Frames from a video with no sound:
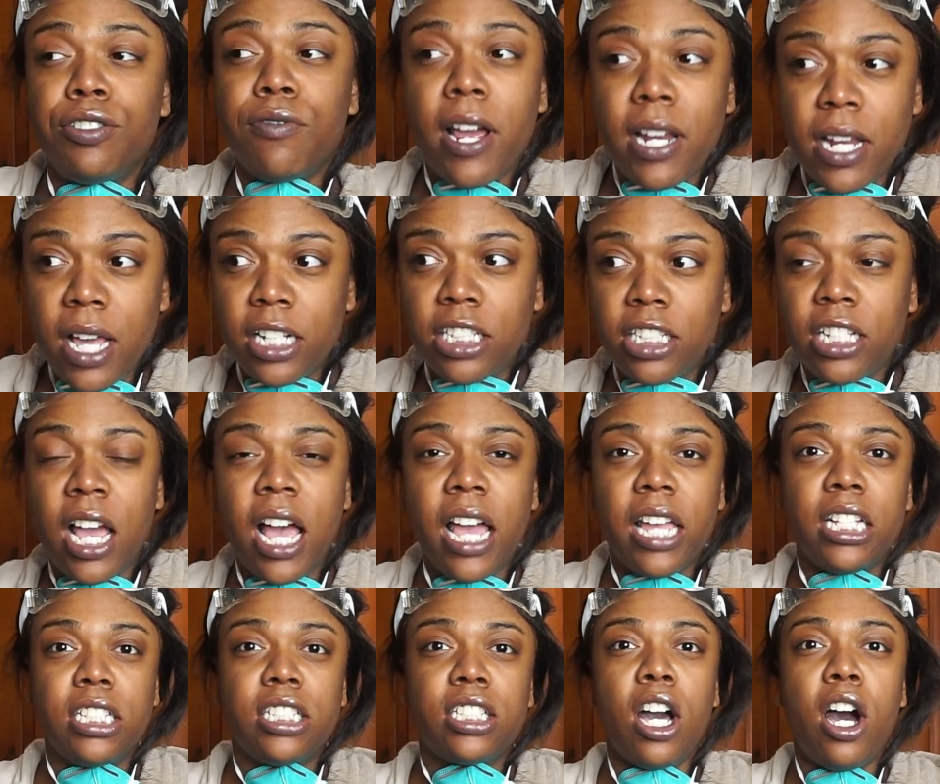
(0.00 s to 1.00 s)
right now,
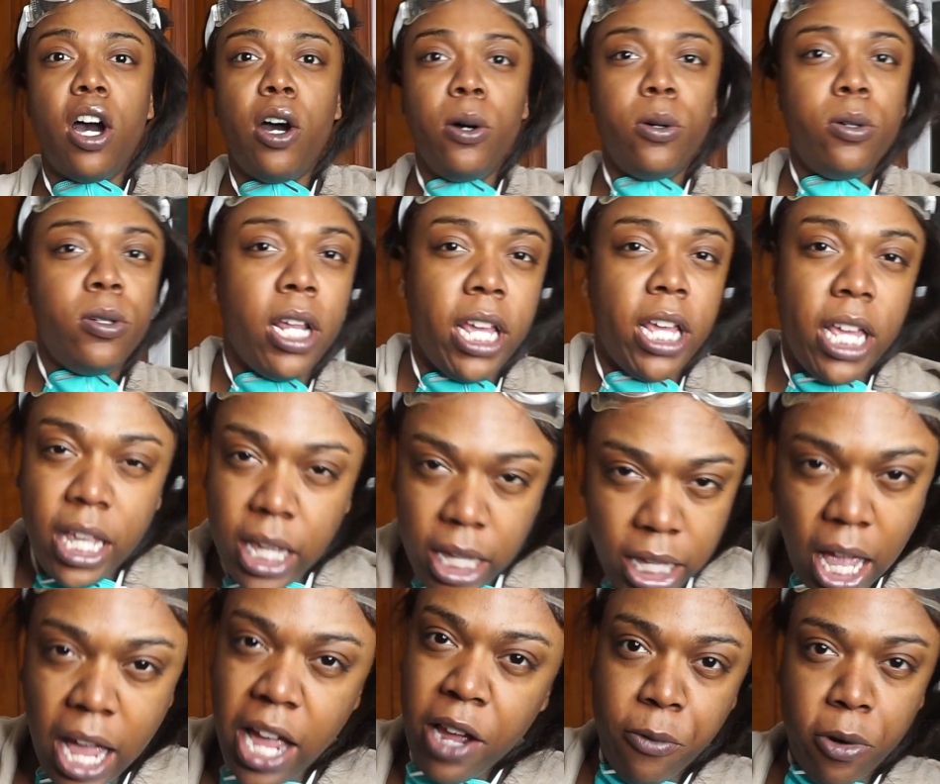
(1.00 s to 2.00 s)
child. It's cold, the
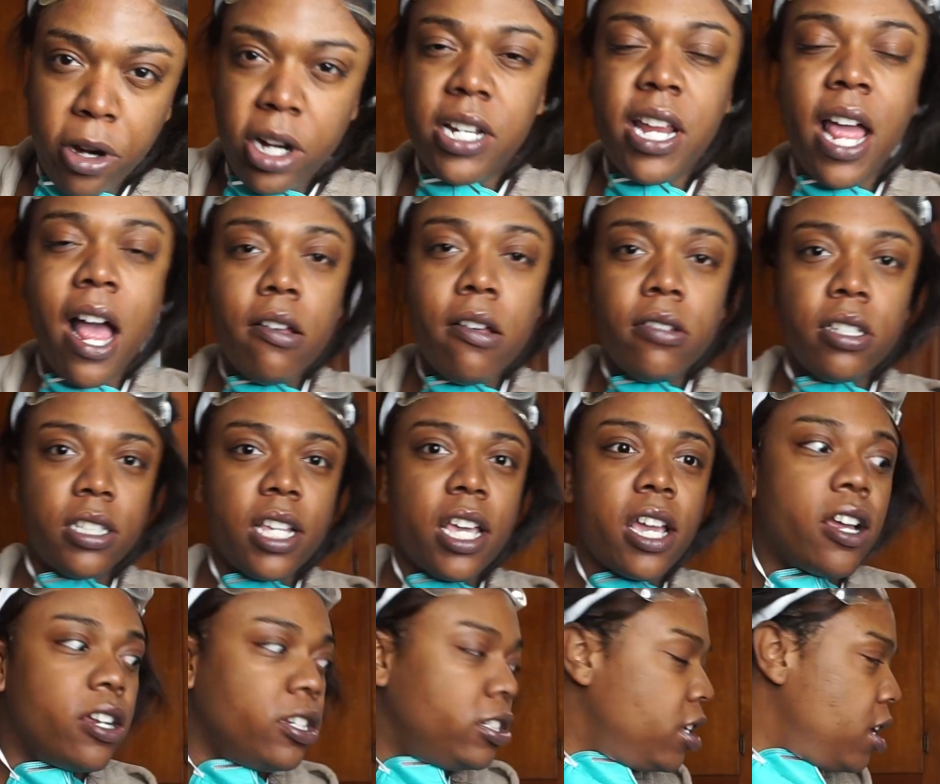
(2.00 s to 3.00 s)
heat ain't working
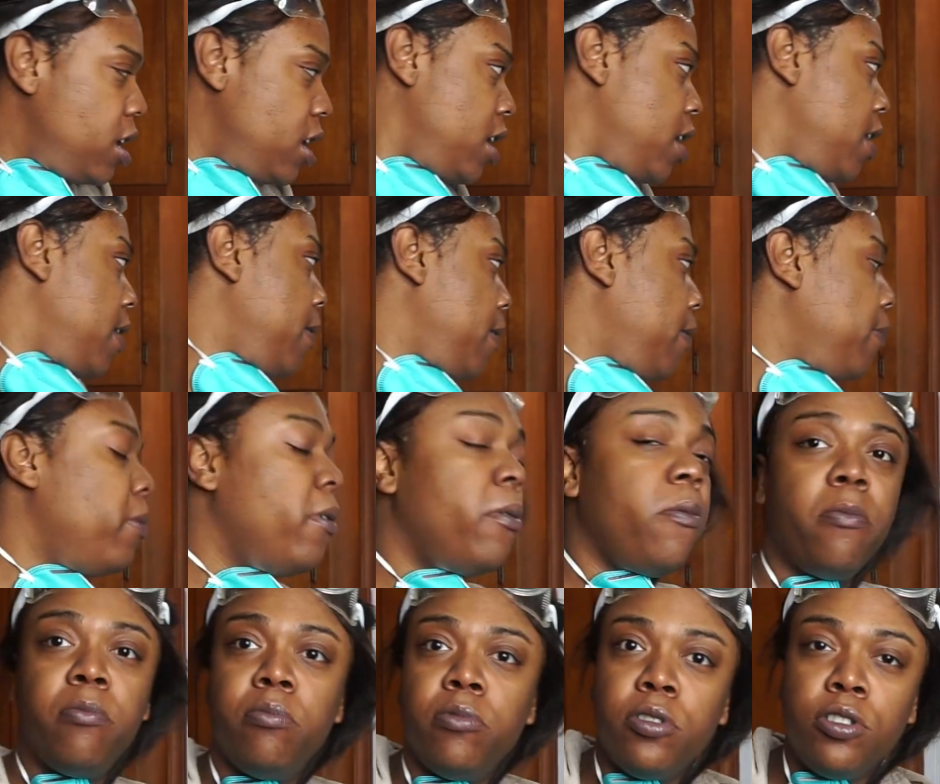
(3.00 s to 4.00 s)
downstairs.
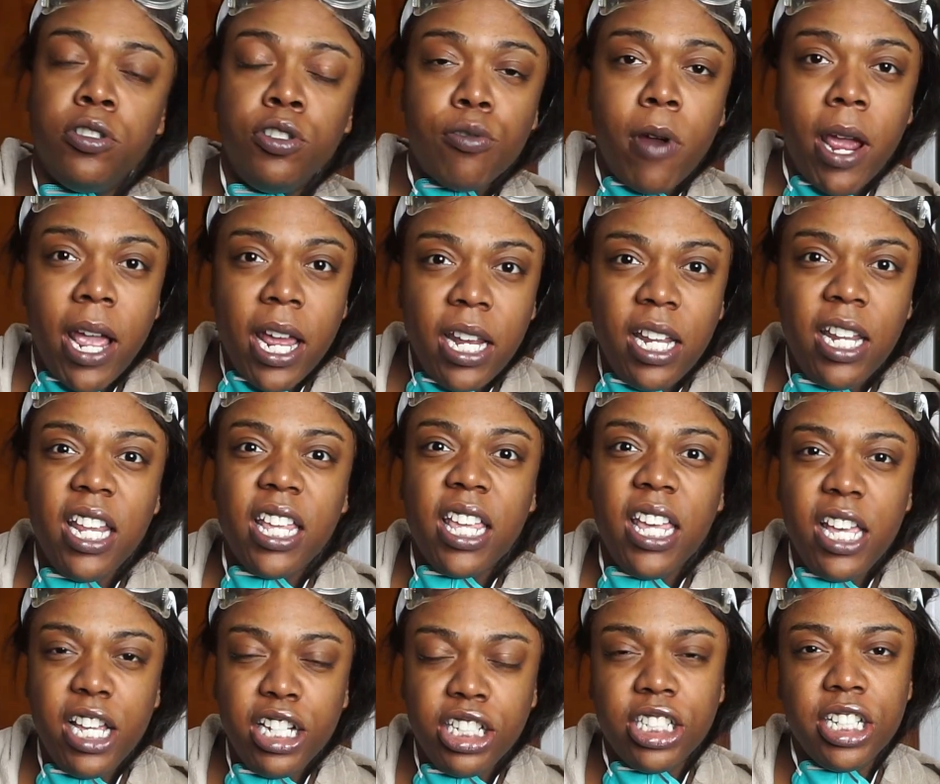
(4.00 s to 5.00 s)
The drain in the
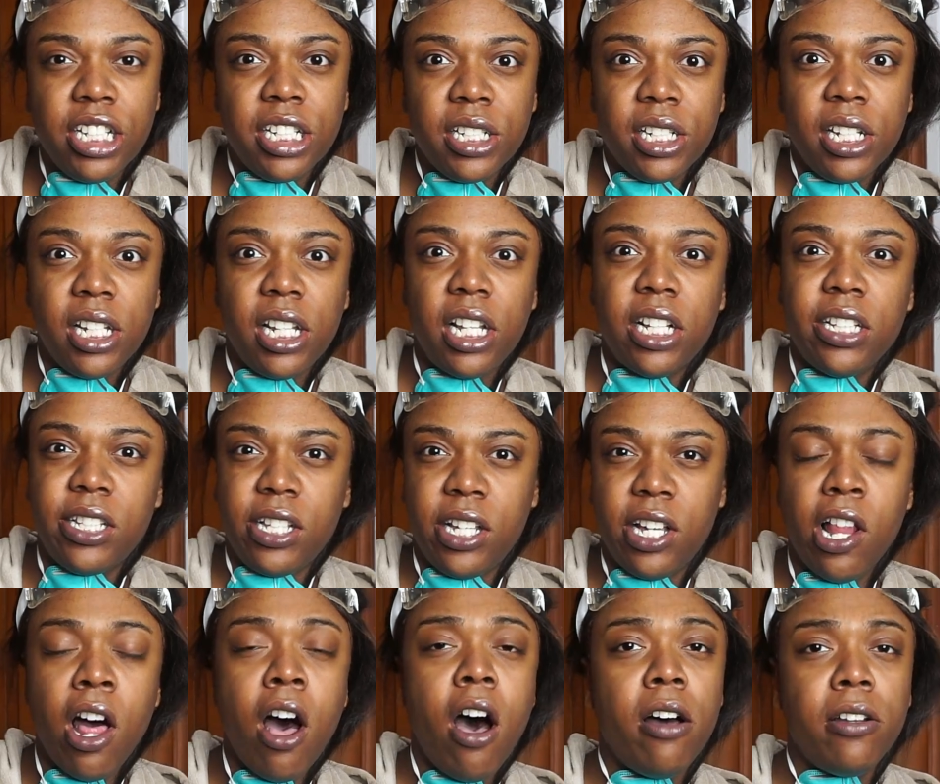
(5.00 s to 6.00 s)
kitchen is
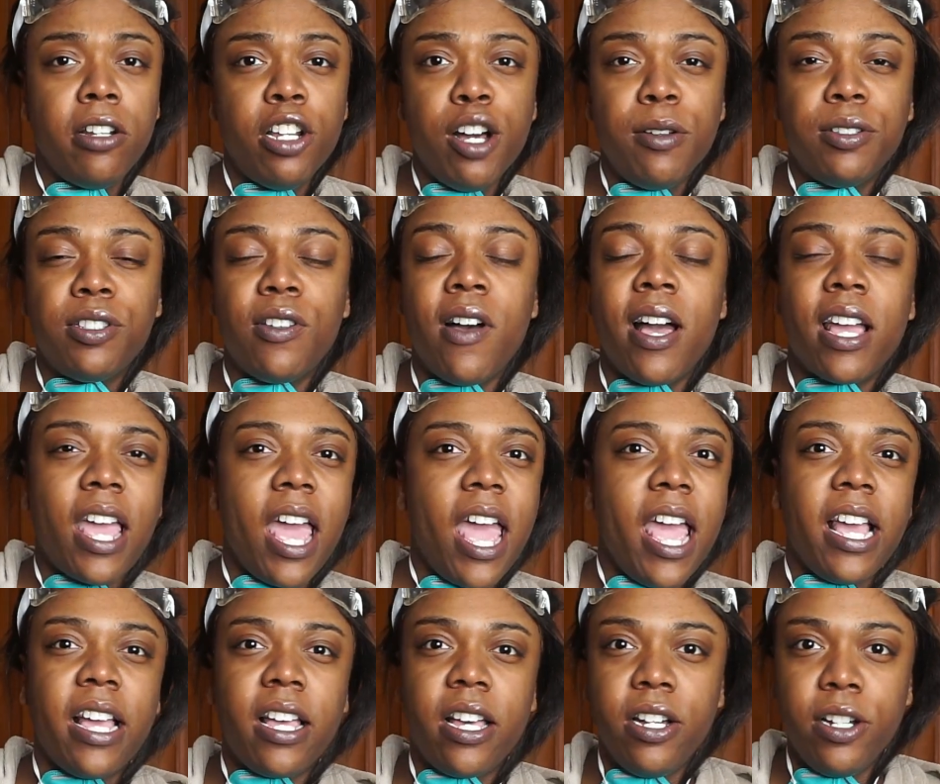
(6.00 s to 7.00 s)
clogged up, so I
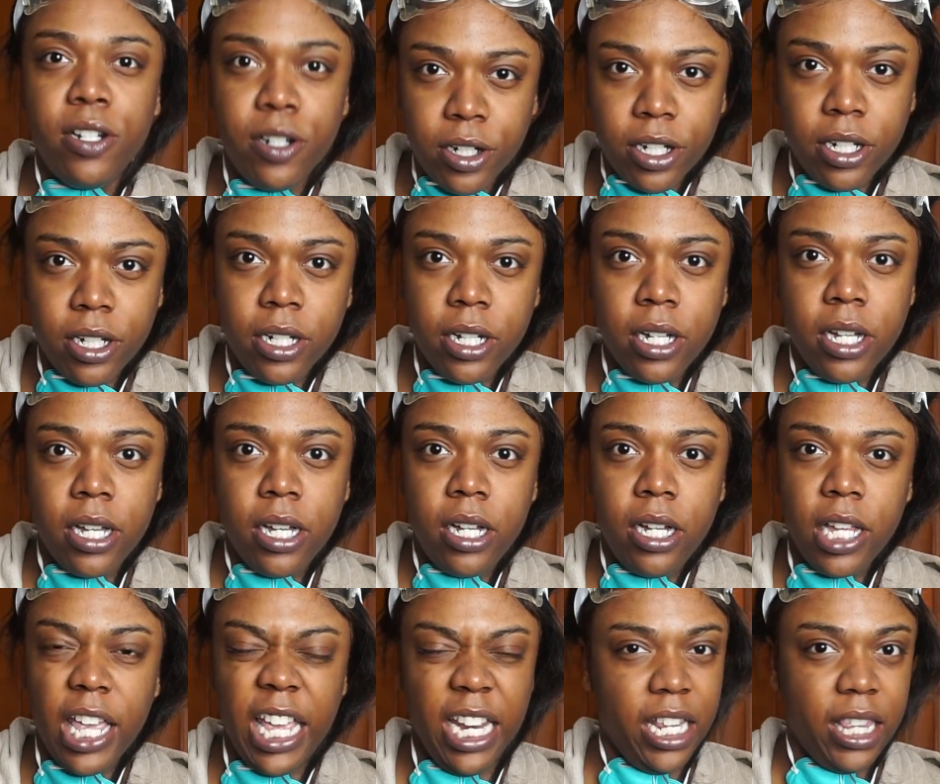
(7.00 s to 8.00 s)
can't cook
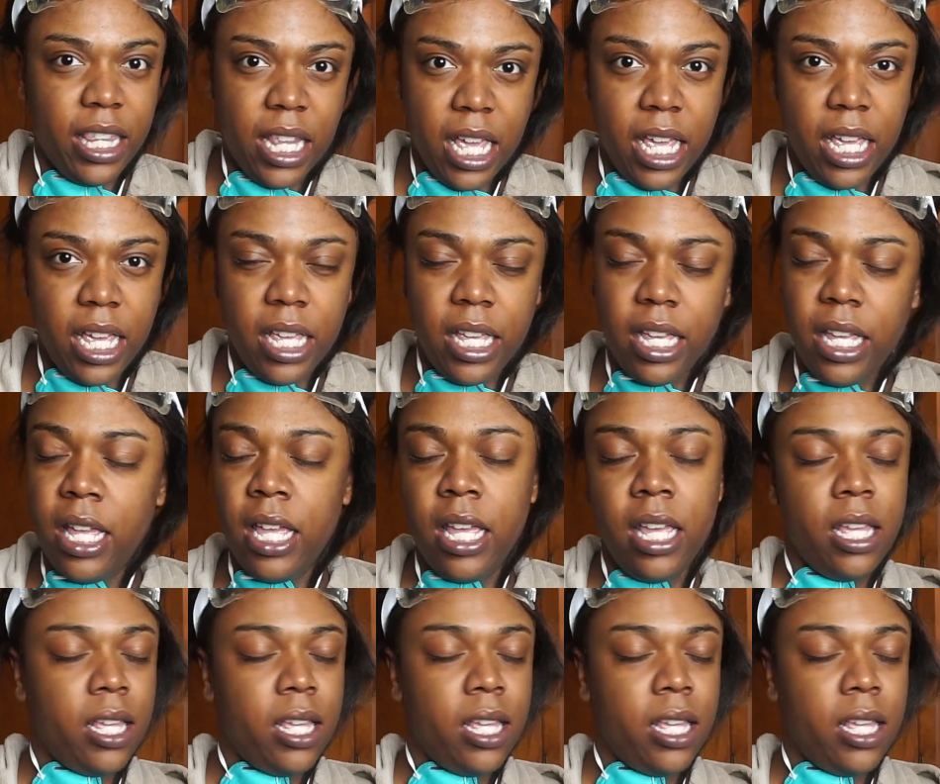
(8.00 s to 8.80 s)
anything.